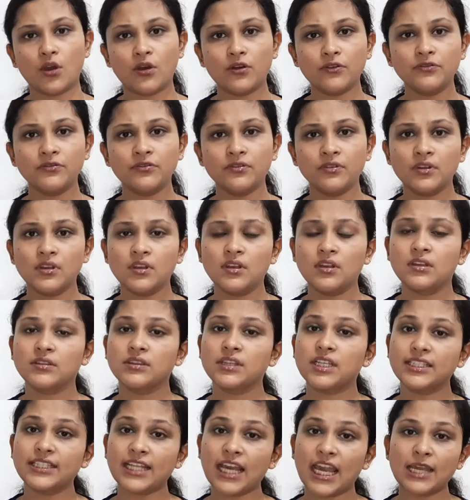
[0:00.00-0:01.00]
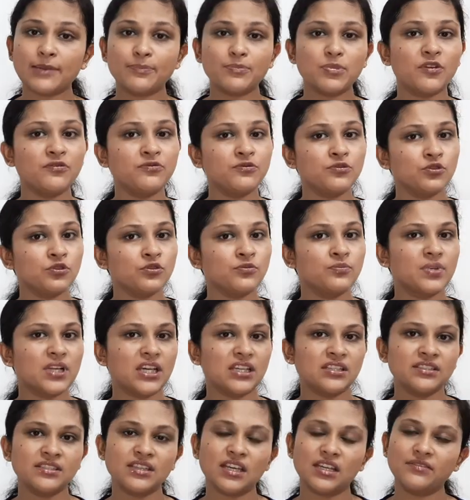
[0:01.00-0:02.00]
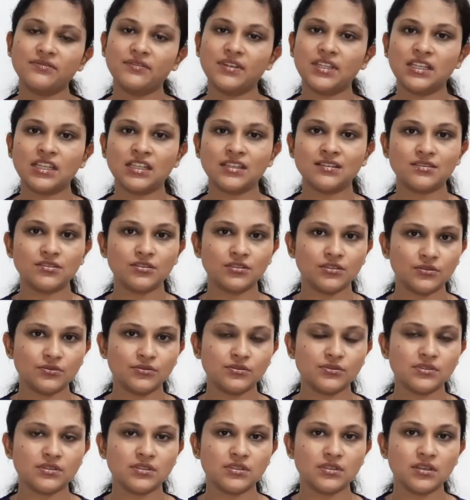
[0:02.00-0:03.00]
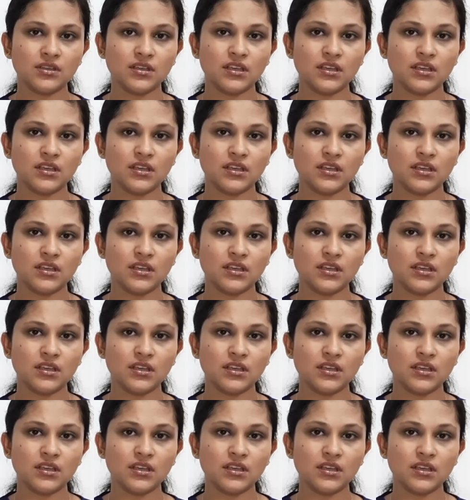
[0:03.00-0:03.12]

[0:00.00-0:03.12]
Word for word: of the type of toothbrush that we need to use.